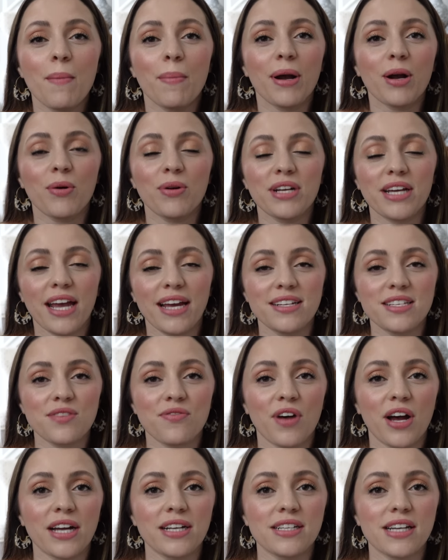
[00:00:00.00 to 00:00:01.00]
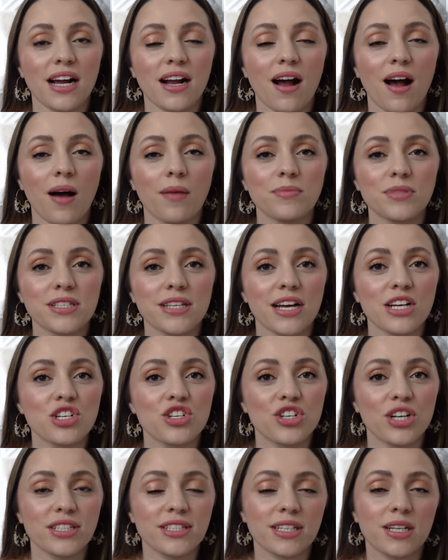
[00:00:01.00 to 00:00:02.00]
by going to casetify dot com slash
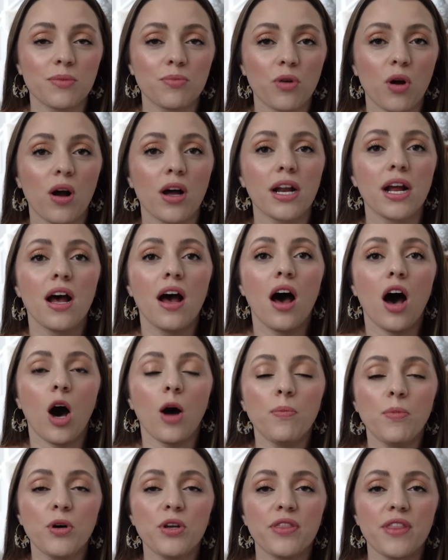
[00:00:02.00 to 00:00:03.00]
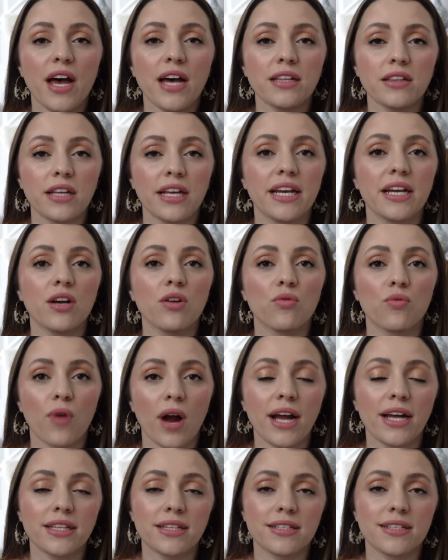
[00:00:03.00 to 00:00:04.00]
Jessica Braun. I'll put that link
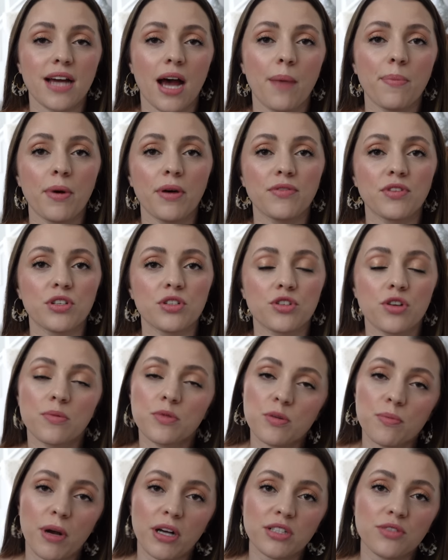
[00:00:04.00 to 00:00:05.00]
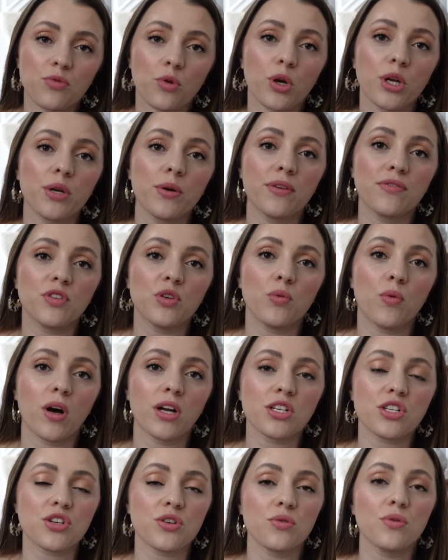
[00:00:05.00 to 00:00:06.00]
right at the top of the description box for you if you
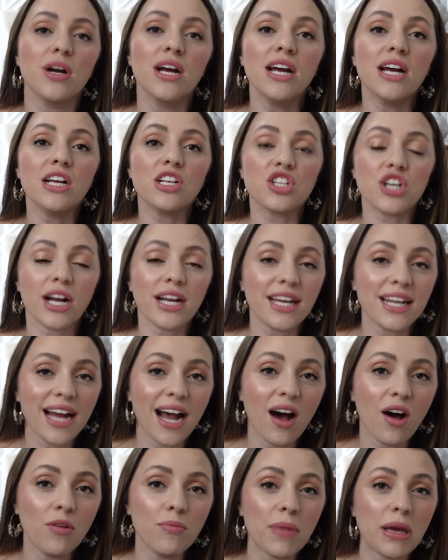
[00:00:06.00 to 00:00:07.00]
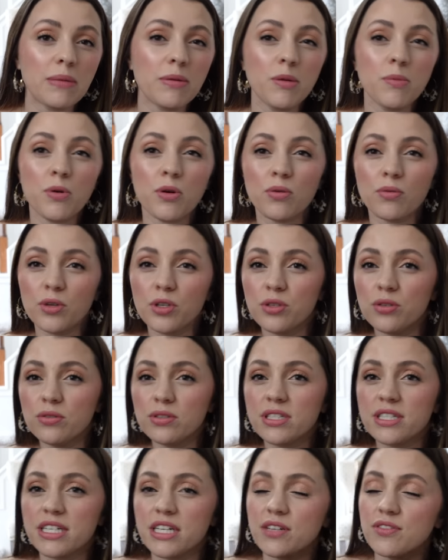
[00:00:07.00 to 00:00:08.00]
want to check it out, maybe
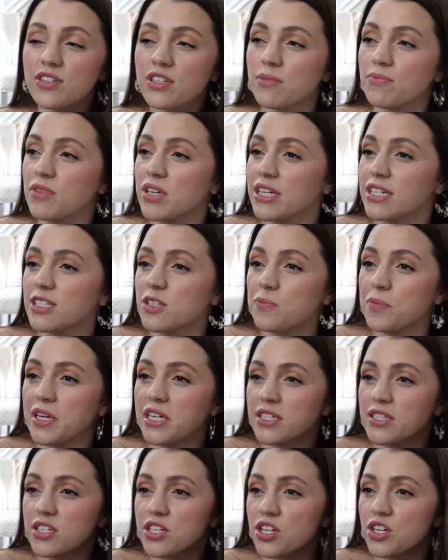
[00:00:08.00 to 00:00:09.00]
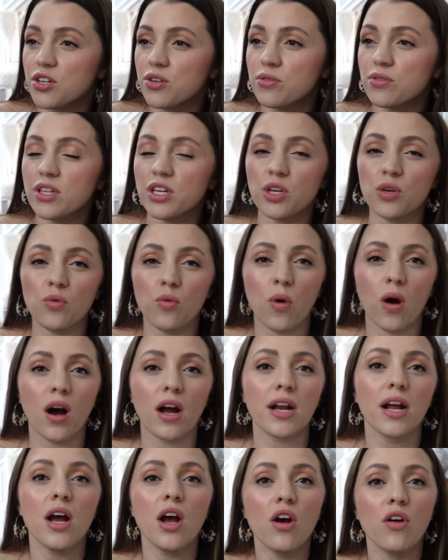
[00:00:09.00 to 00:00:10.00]
peruse, see if something speaks to you that you
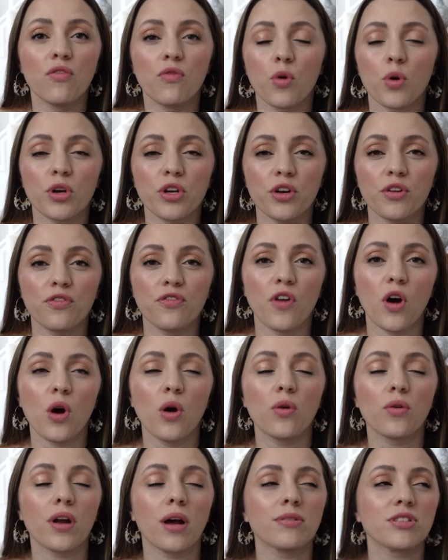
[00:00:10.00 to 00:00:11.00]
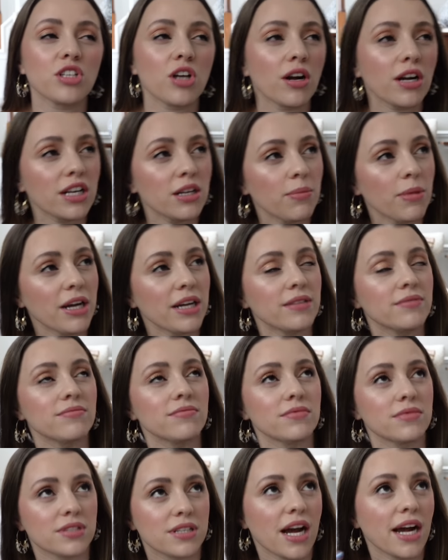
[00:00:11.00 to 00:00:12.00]
want for your phone. I was talking to my
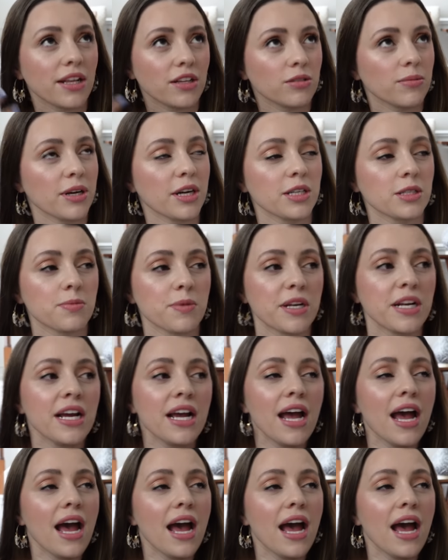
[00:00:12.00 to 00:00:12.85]
Tyler, my husband,